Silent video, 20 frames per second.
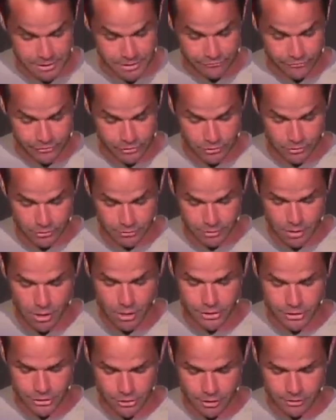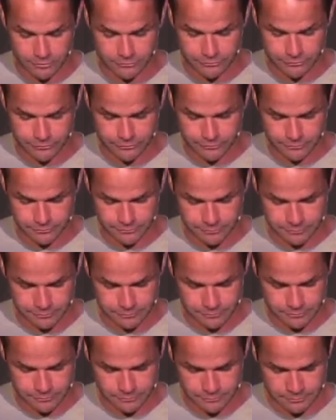difficult on and off.
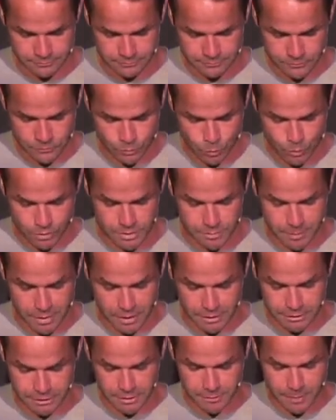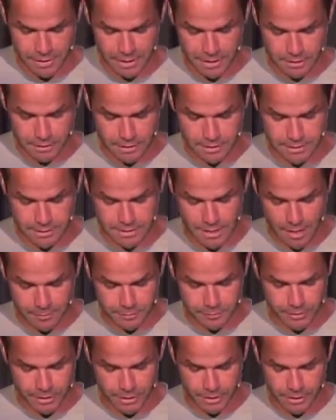Once Pontius Pilate
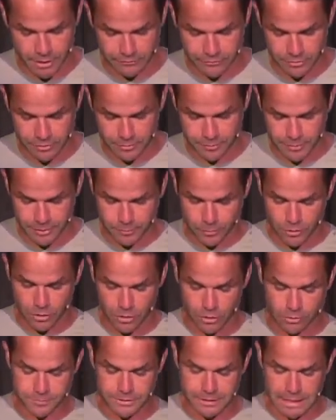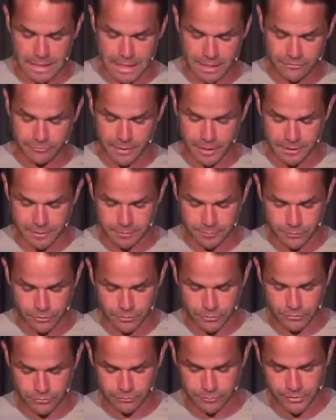stopped being governor, people hoped life might
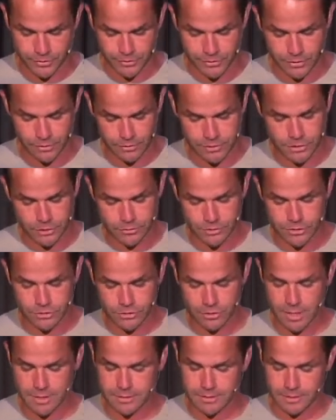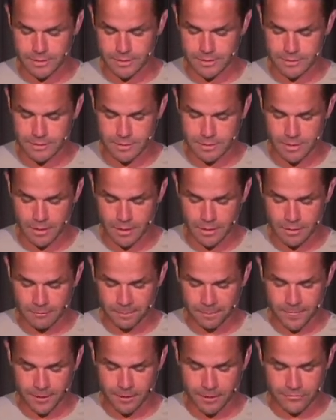improve, but then there was a huge crisis
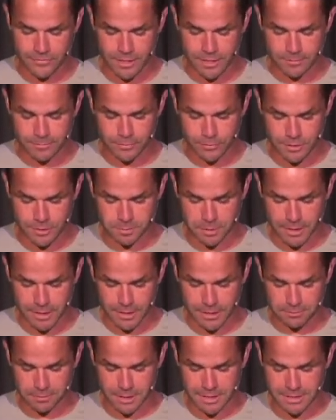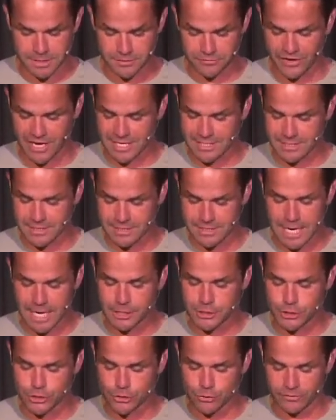over the emperor's plan to place a vast
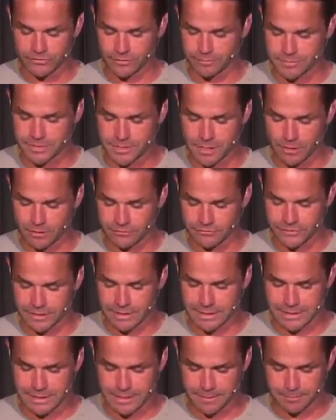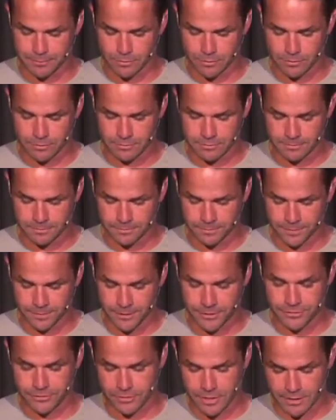statue of himself in the temple.
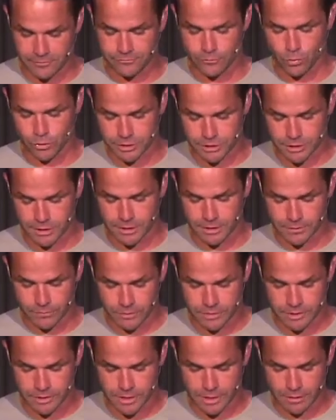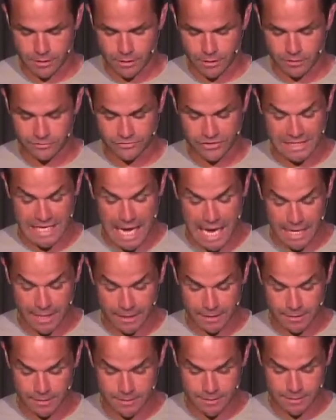The threat fortunately was seen off.
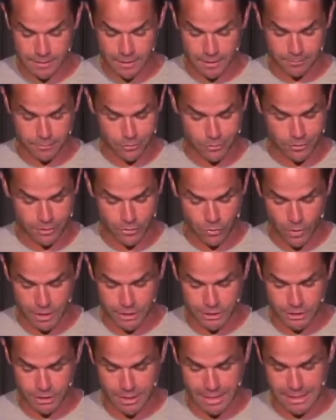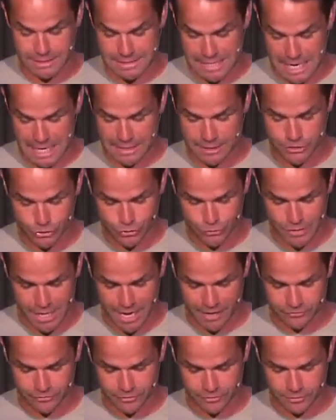Gaius, the emperor in question, had died soon
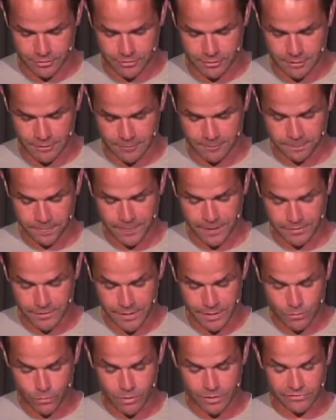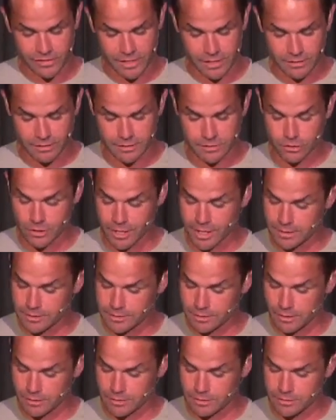after. And then one of Herod's
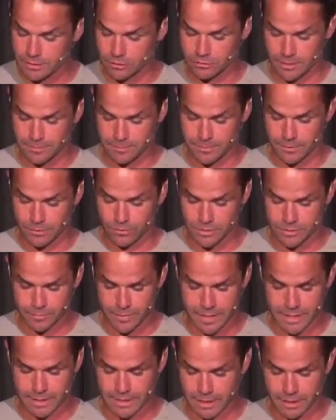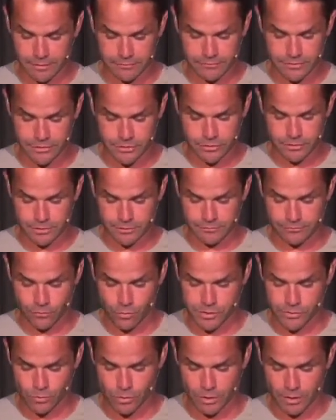grandsons, Agrippa, was made king of the Jews in
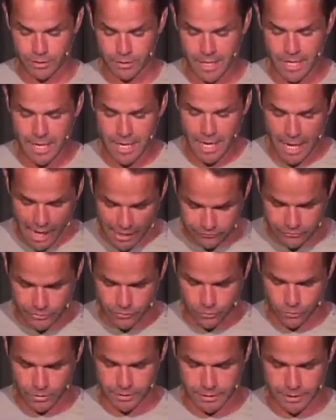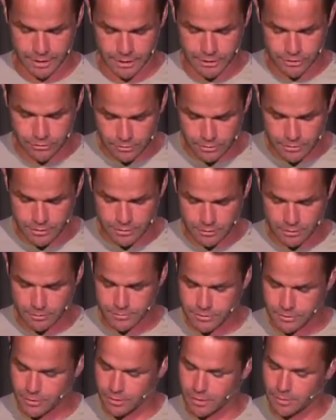41. Everyone in Jerusalem
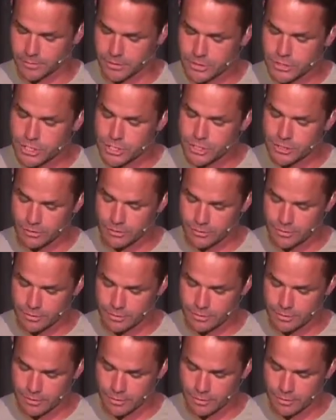stood up and cheered.